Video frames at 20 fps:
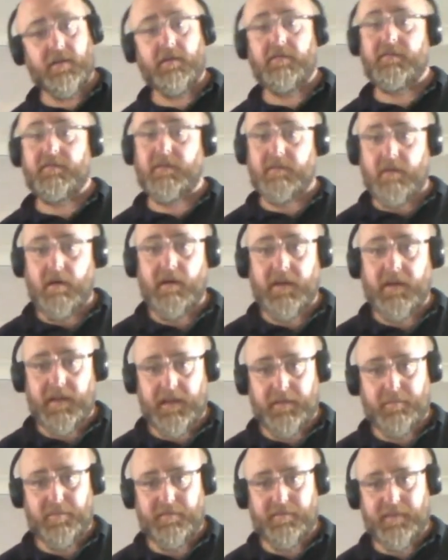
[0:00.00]
So if there are
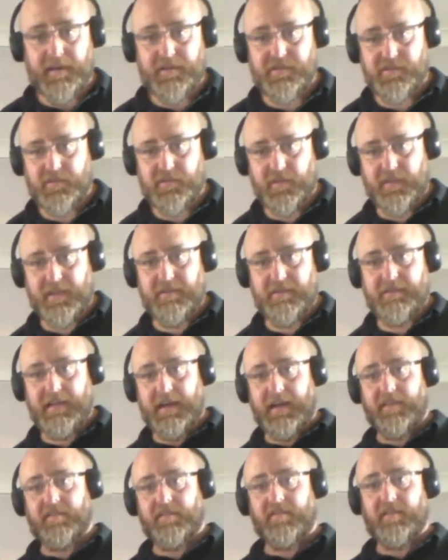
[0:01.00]
any imperfections on there
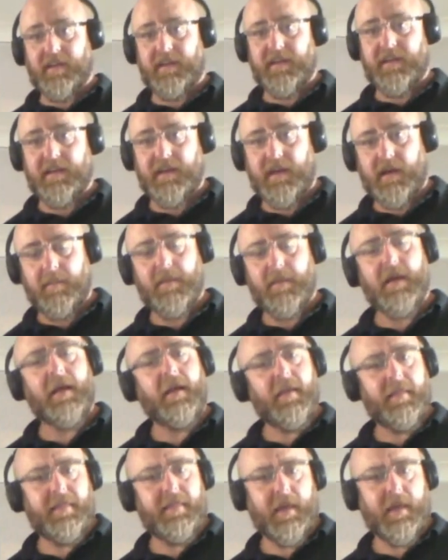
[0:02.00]
and that hasn't taken it up,
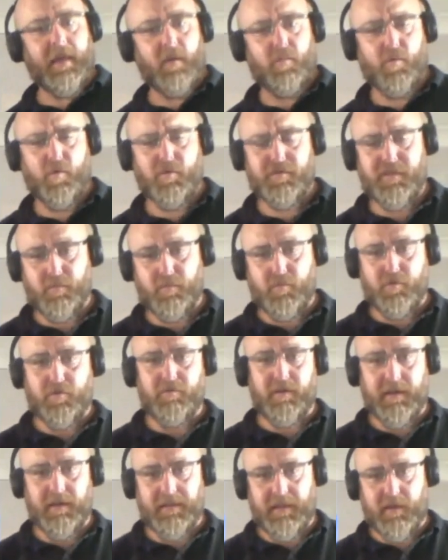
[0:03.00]
that water then
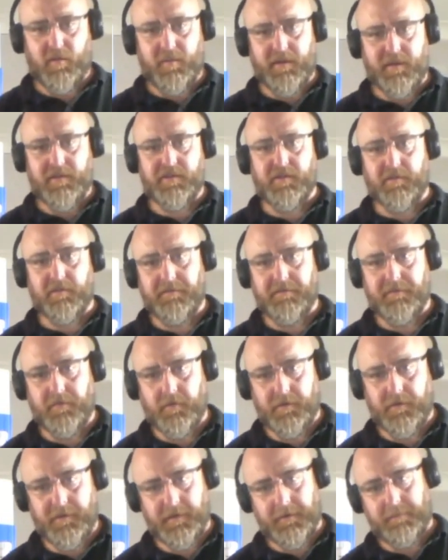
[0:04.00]
will create that little bit of seal
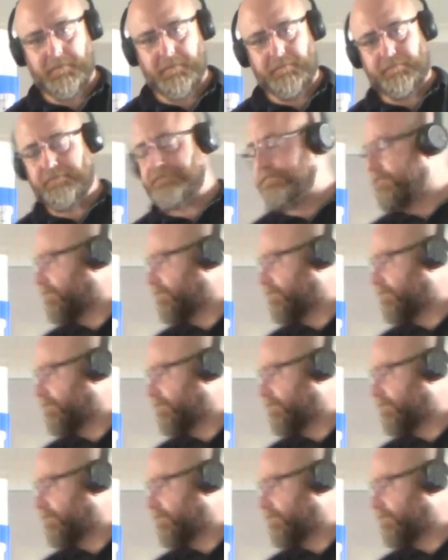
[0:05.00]
for you.